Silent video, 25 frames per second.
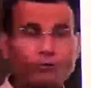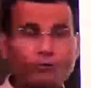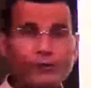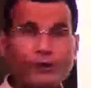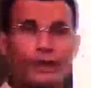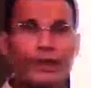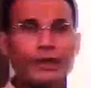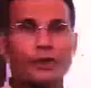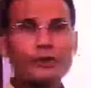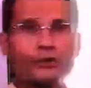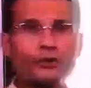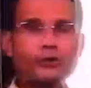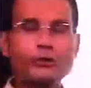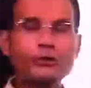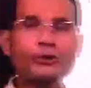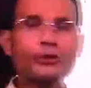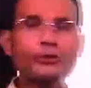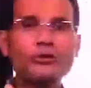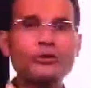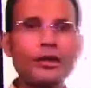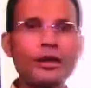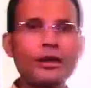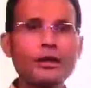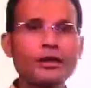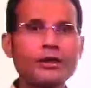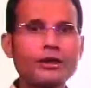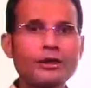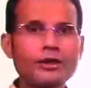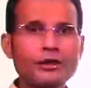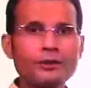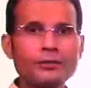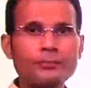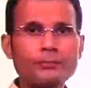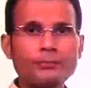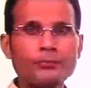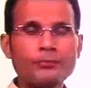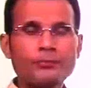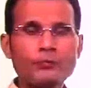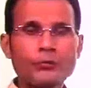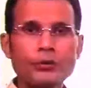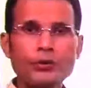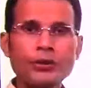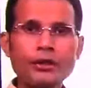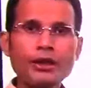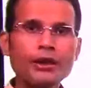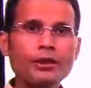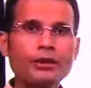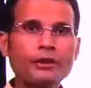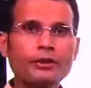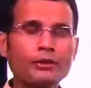electroneutrality,
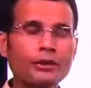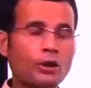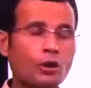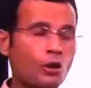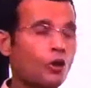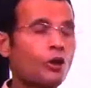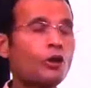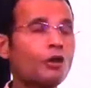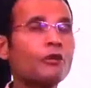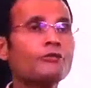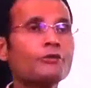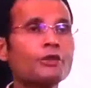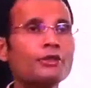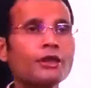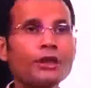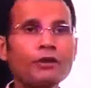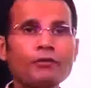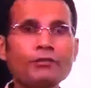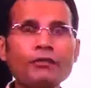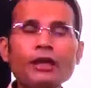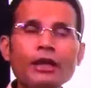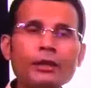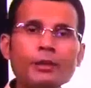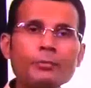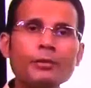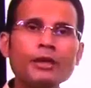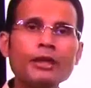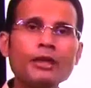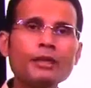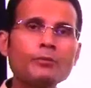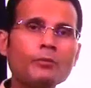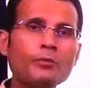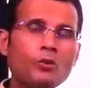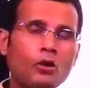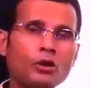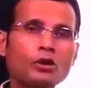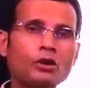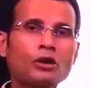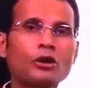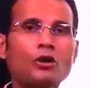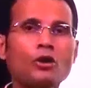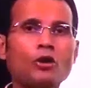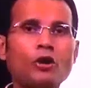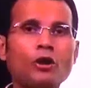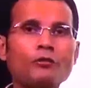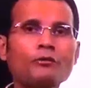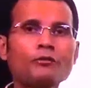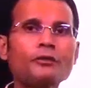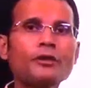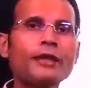okay, the law of equilibrium or the
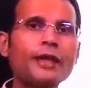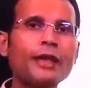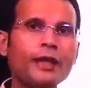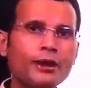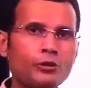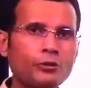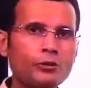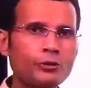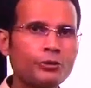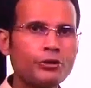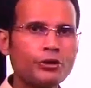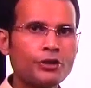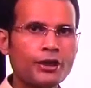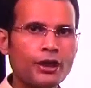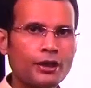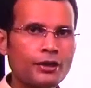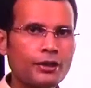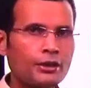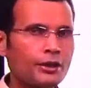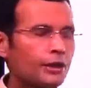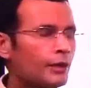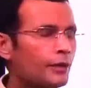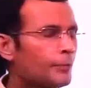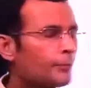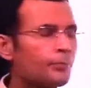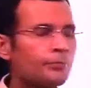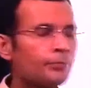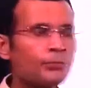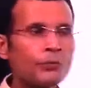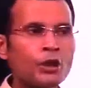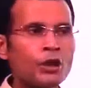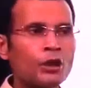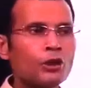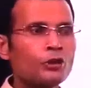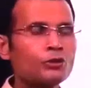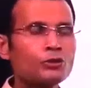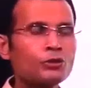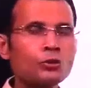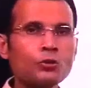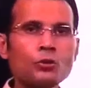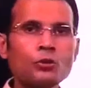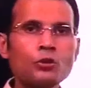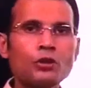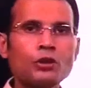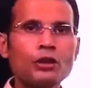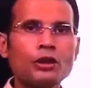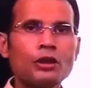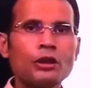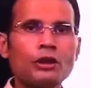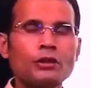law of electroneutrality.
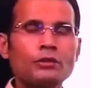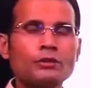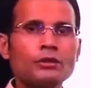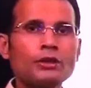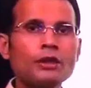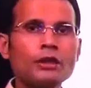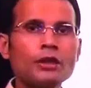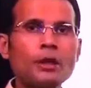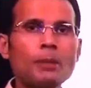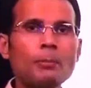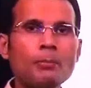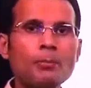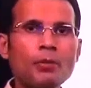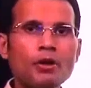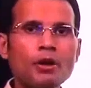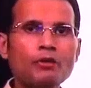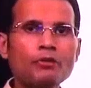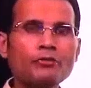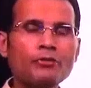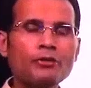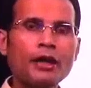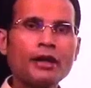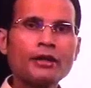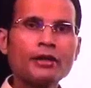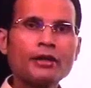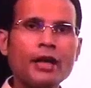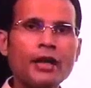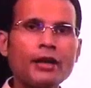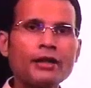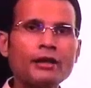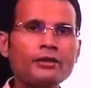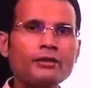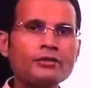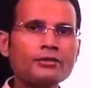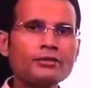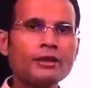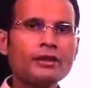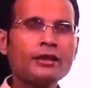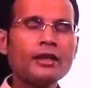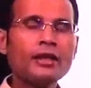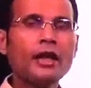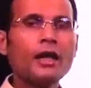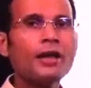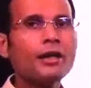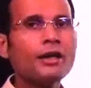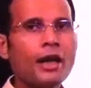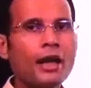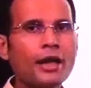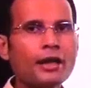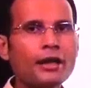So the number of cations and
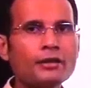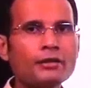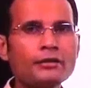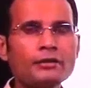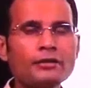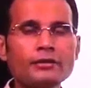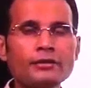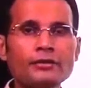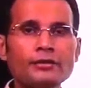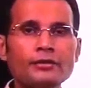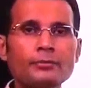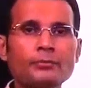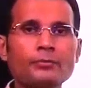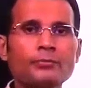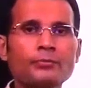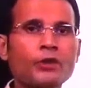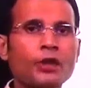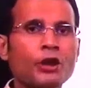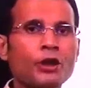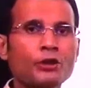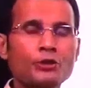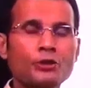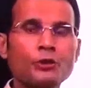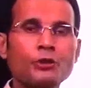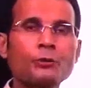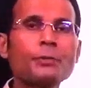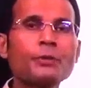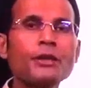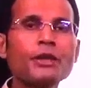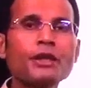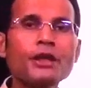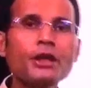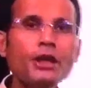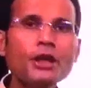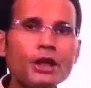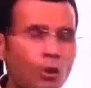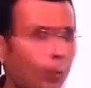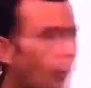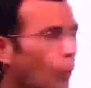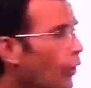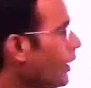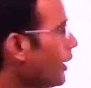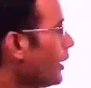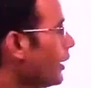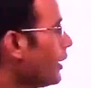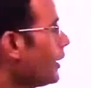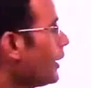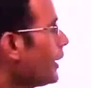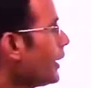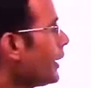anions should be
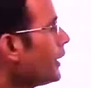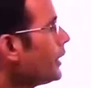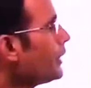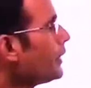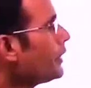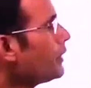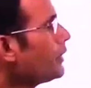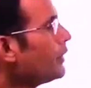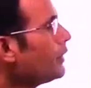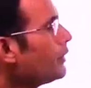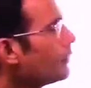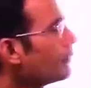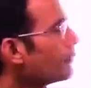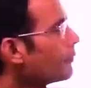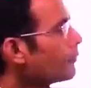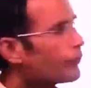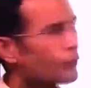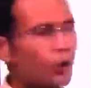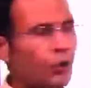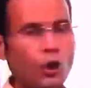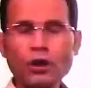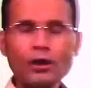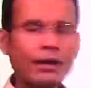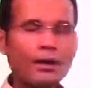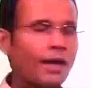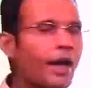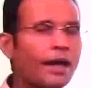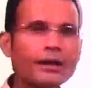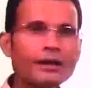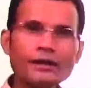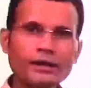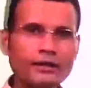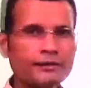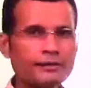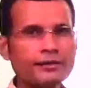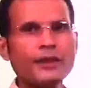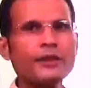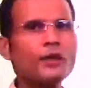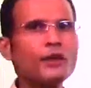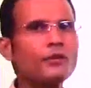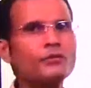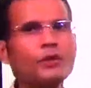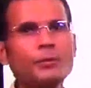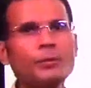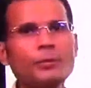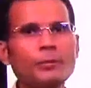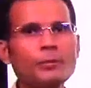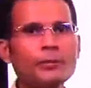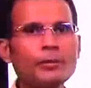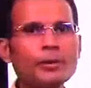equal on either side of the
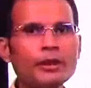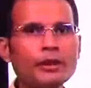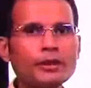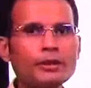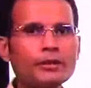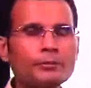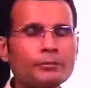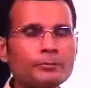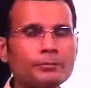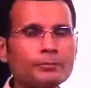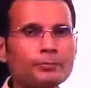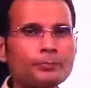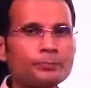membrane